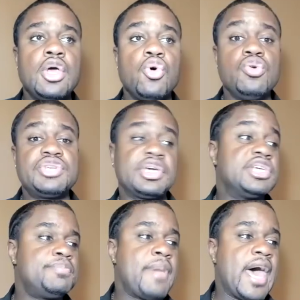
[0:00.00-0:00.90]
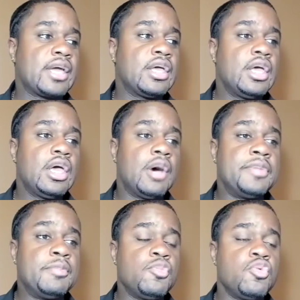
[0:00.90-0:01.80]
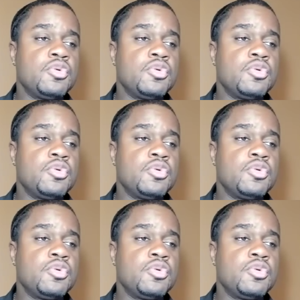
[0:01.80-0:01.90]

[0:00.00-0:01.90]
Usyk is back. I mean,